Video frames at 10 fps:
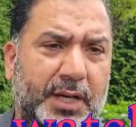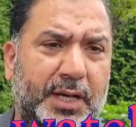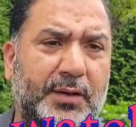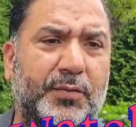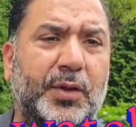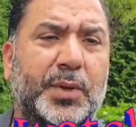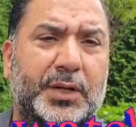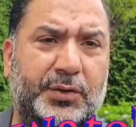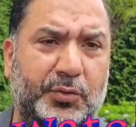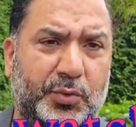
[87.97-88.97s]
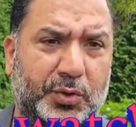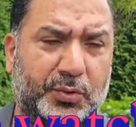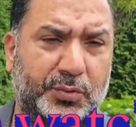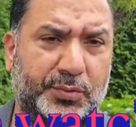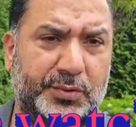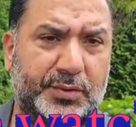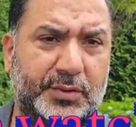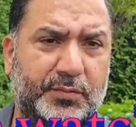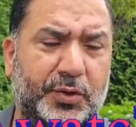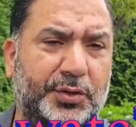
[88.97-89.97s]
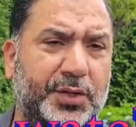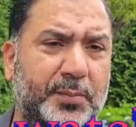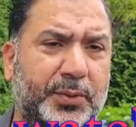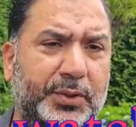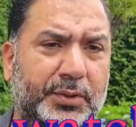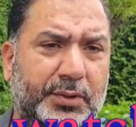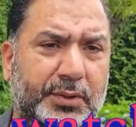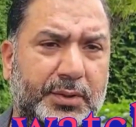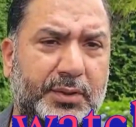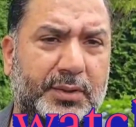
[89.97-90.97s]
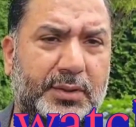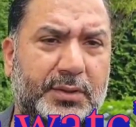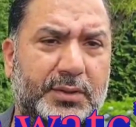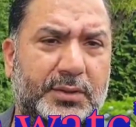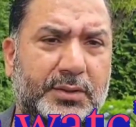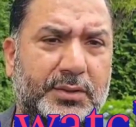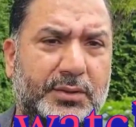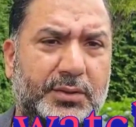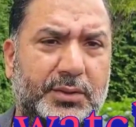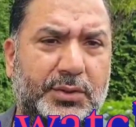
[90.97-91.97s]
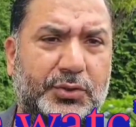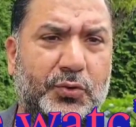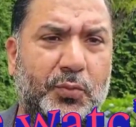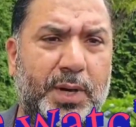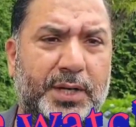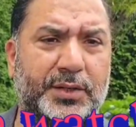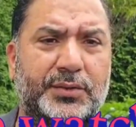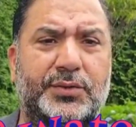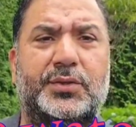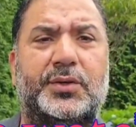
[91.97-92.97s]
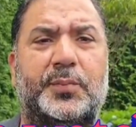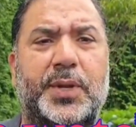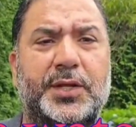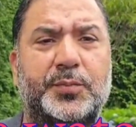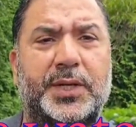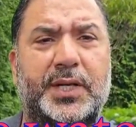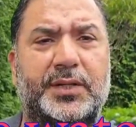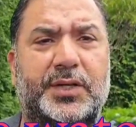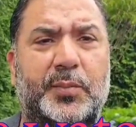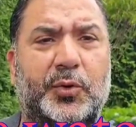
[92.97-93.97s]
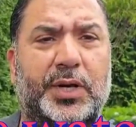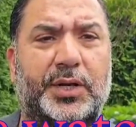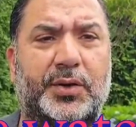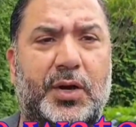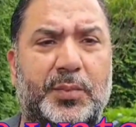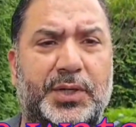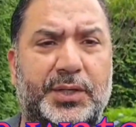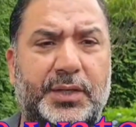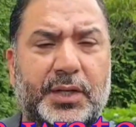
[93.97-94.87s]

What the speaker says: and will matter tomorrow. For example, Joe Biden's replacement as a Democratic nominee.